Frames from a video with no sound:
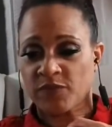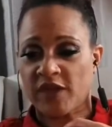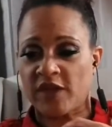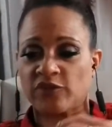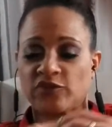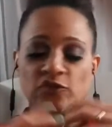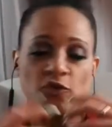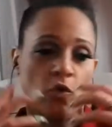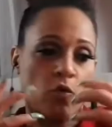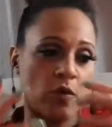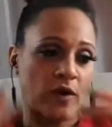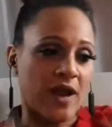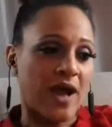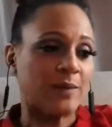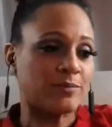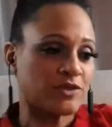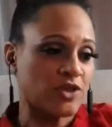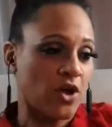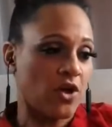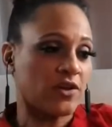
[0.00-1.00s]
And so when
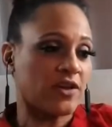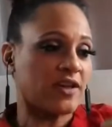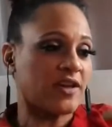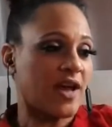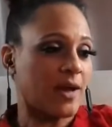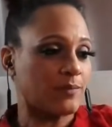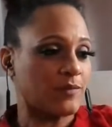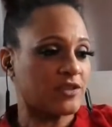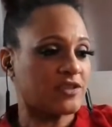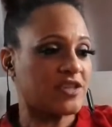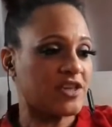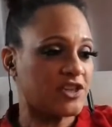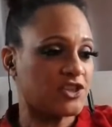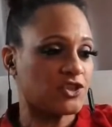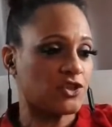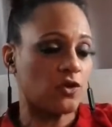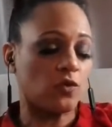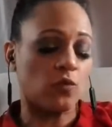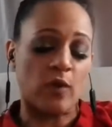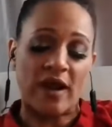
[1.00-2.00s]
I'm talking, I'm the
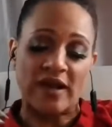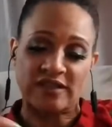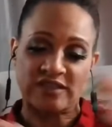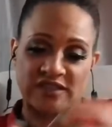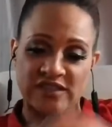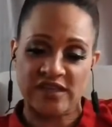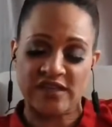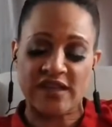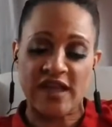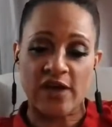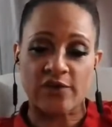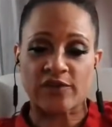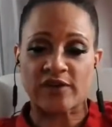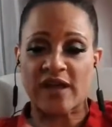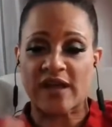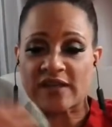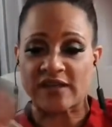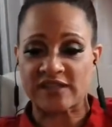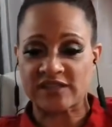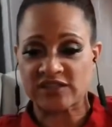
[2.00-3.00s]
teacher. When I sit down
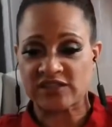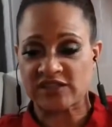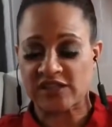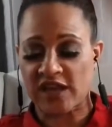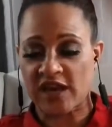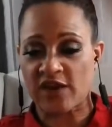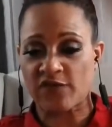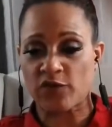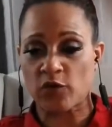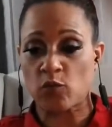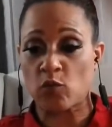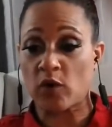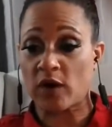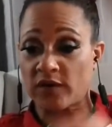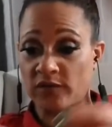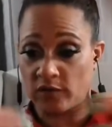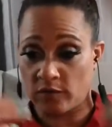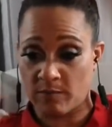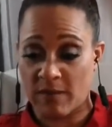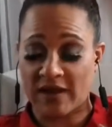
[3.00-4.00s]
and I listen to
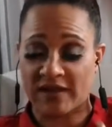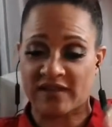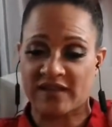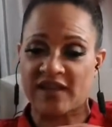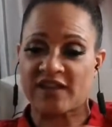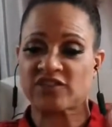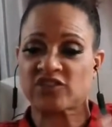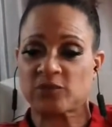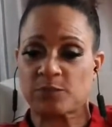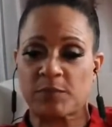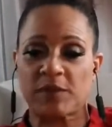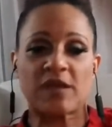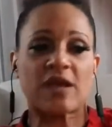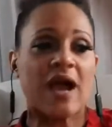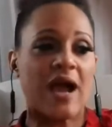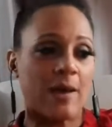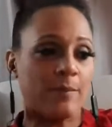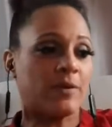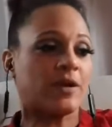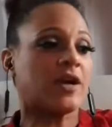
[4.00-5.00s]
everyone, my guests speak,
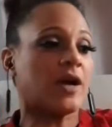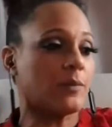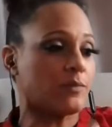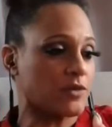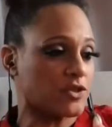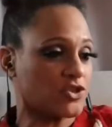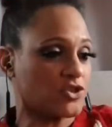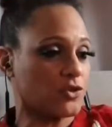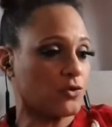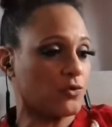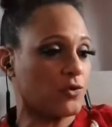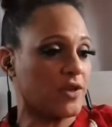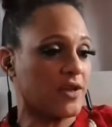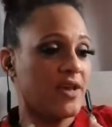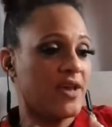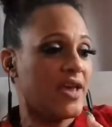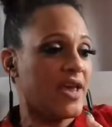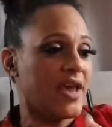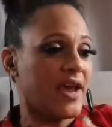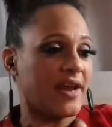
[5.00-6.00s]
I become the student.
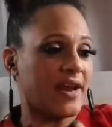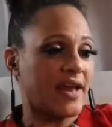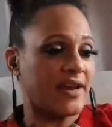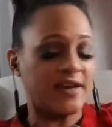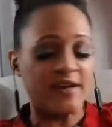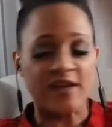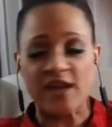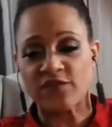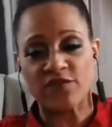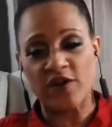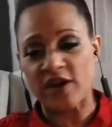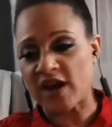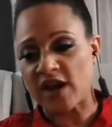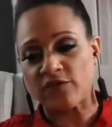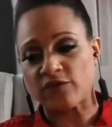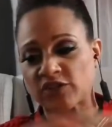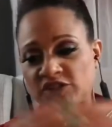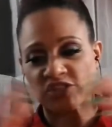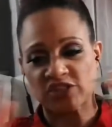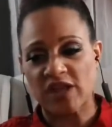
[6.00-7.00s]
And I never,
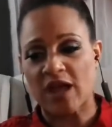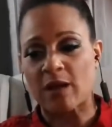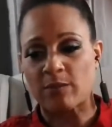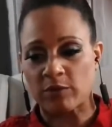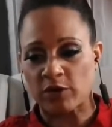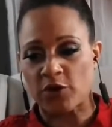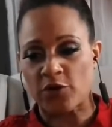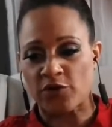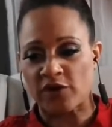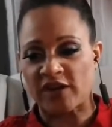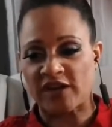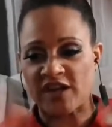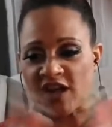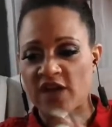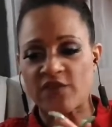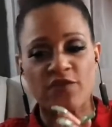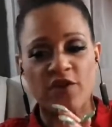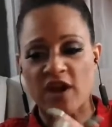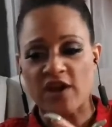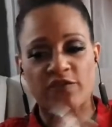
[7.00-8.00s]
ever stop learning,
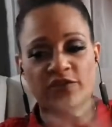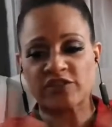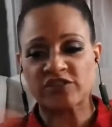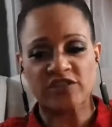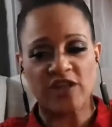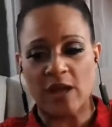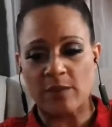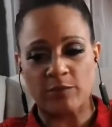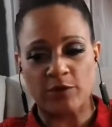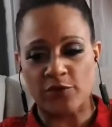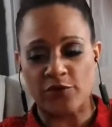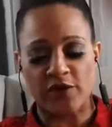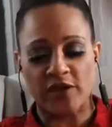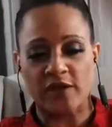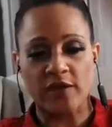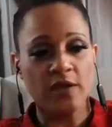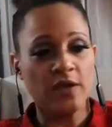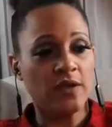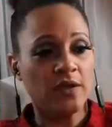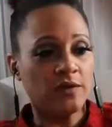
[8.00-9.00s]
never, ever stop
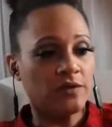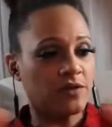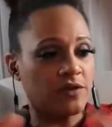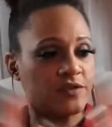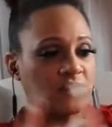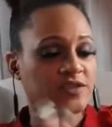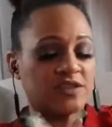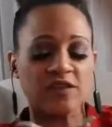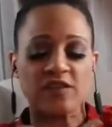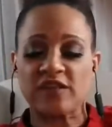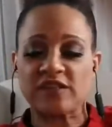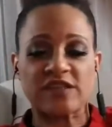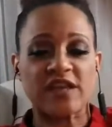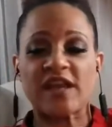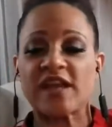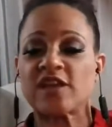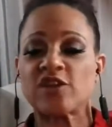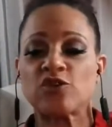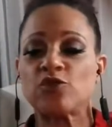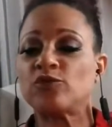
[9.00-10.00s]
learning. Until the
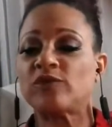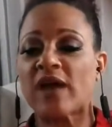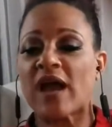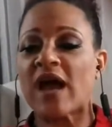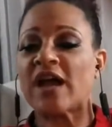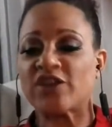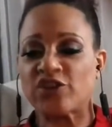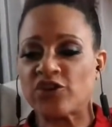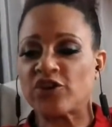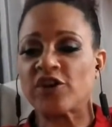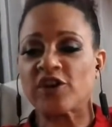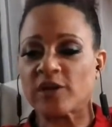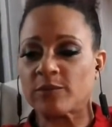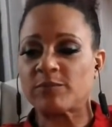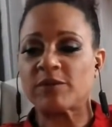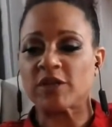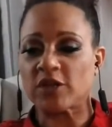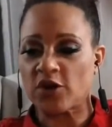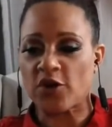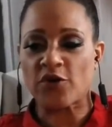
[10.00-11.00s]
day you die, you're going to
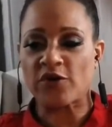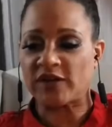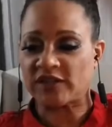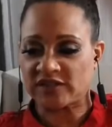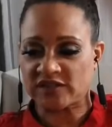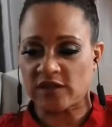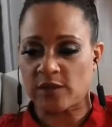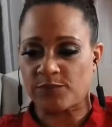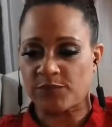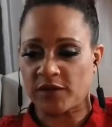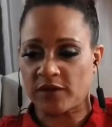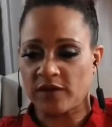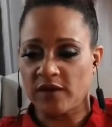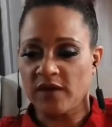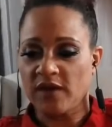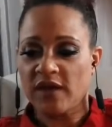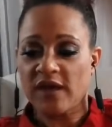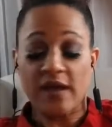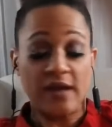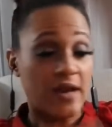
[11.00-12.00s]
be learning something.
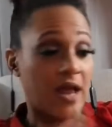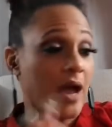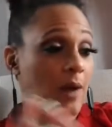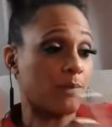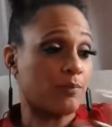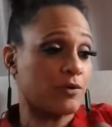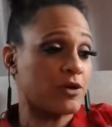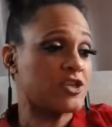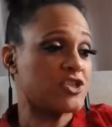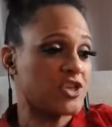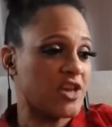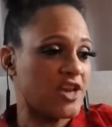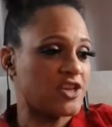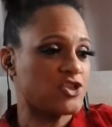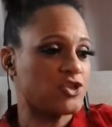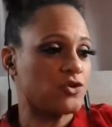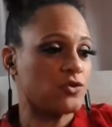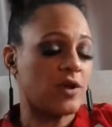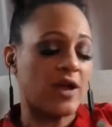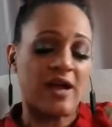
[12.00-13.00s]
And I
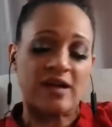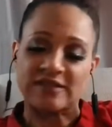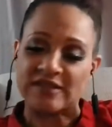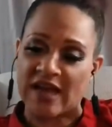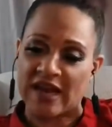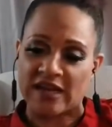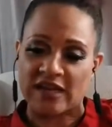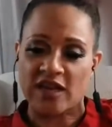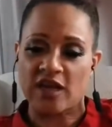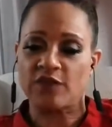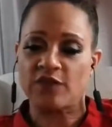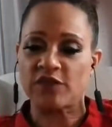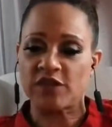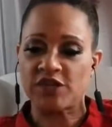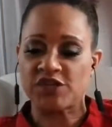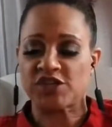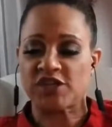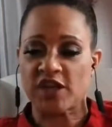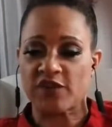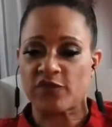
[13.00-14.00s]
appreciate you guys. I love
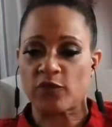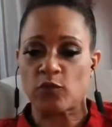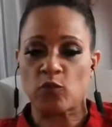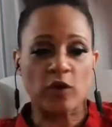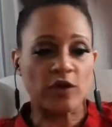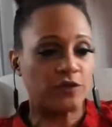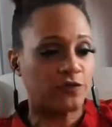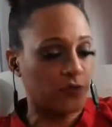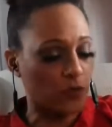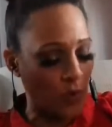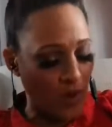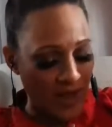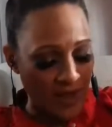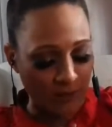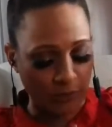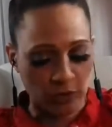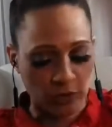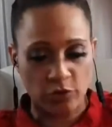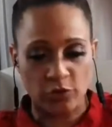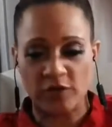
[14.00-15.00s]
each and every one of you.
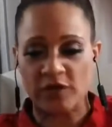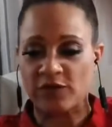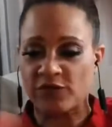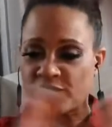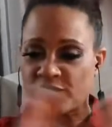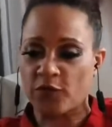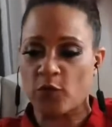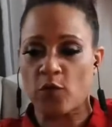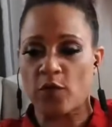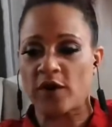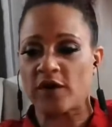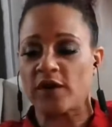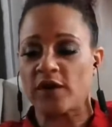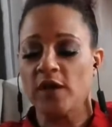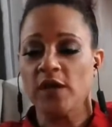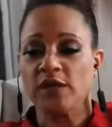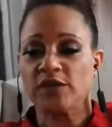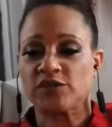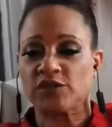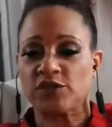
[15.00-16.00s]
I'm looking forward
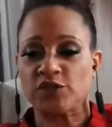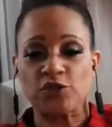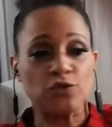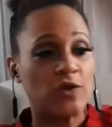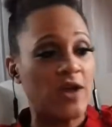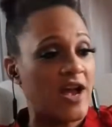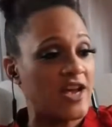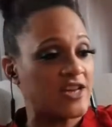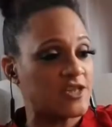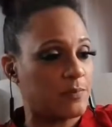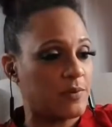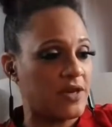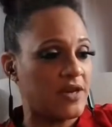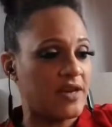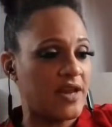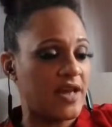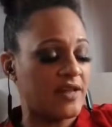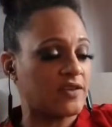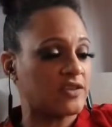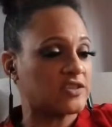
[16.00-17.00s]
to you guys
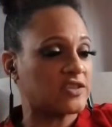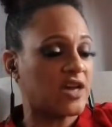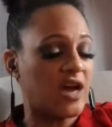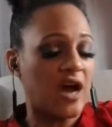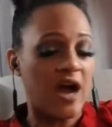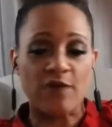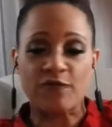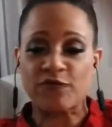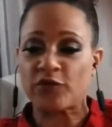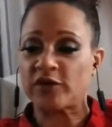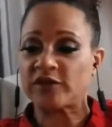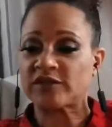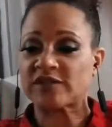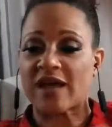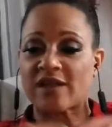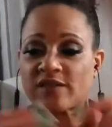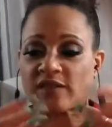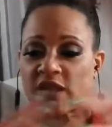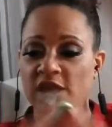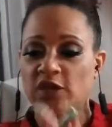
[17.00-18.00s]
being at this conference.
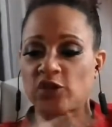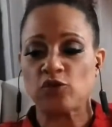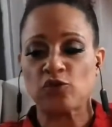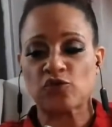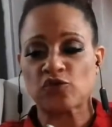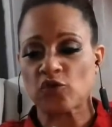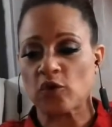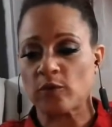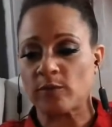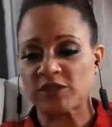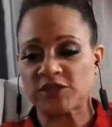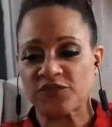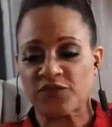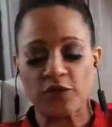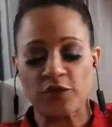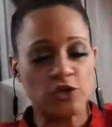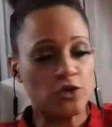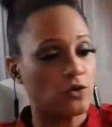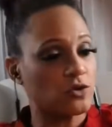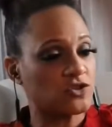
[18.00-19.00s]
I thank you so much
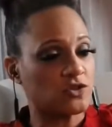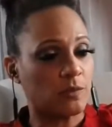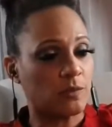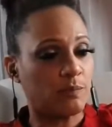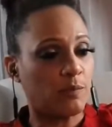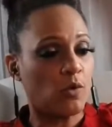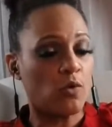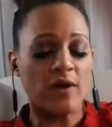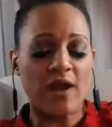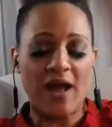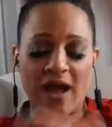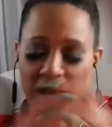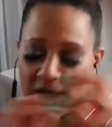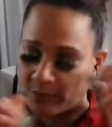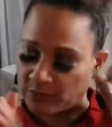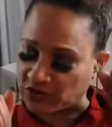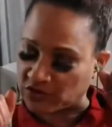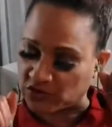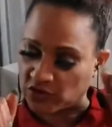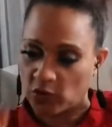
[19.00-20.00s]
for your support. I
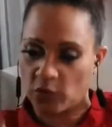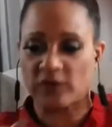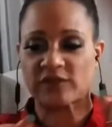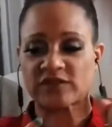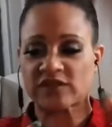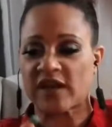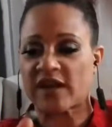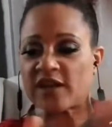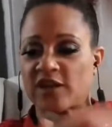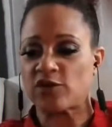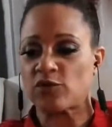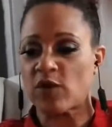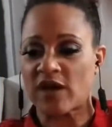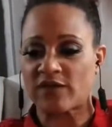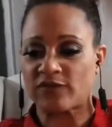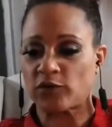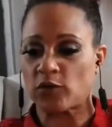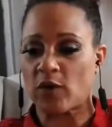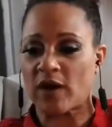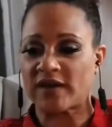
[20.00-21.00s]
am so excited. You
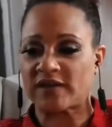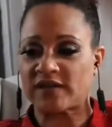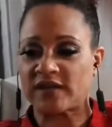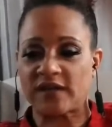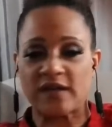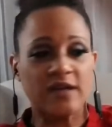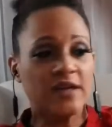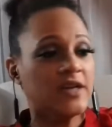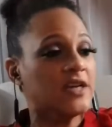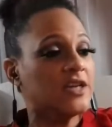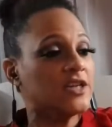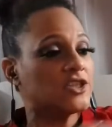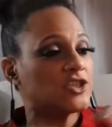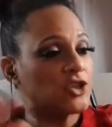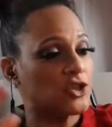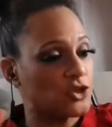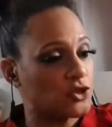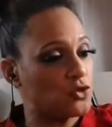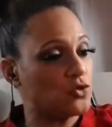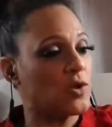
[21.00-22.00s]
have no idea.
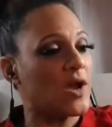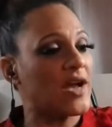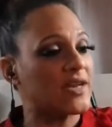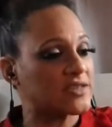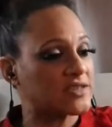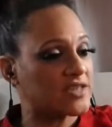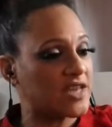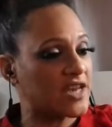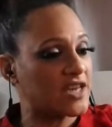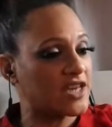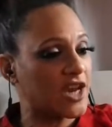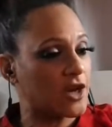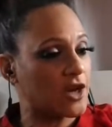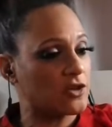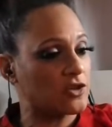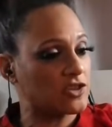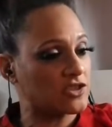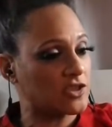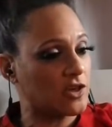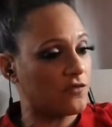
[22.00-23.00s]
So you guys take care
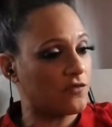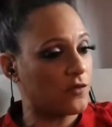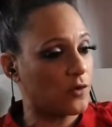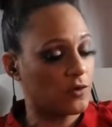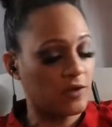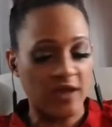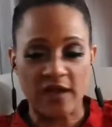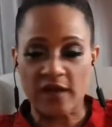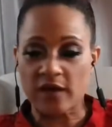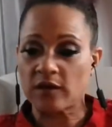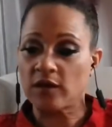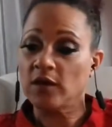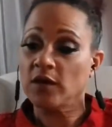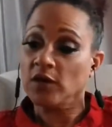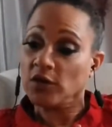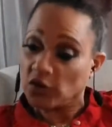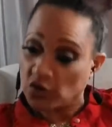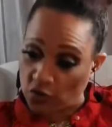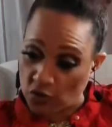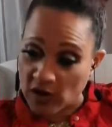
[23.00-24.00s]
of yourself, okay?
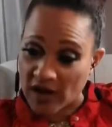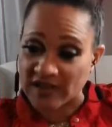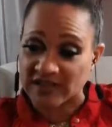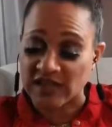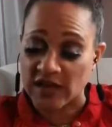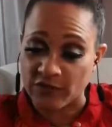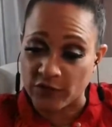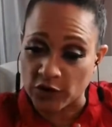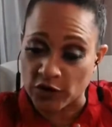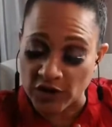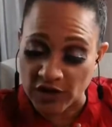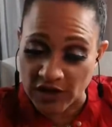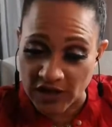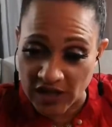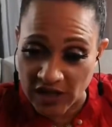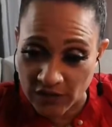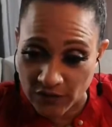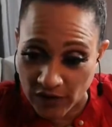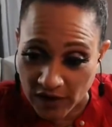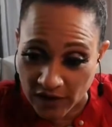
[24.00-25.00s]
You guys have a good
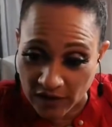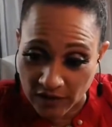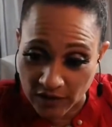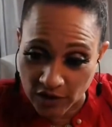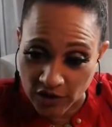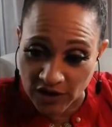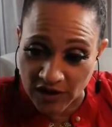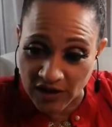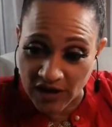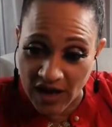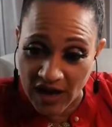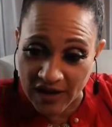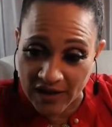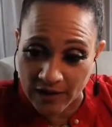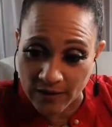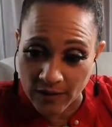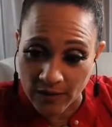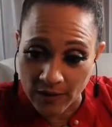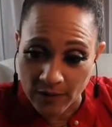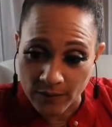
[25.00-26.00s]
evening. Good
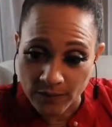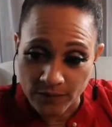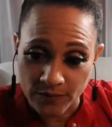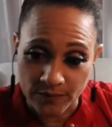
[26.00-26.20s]
night.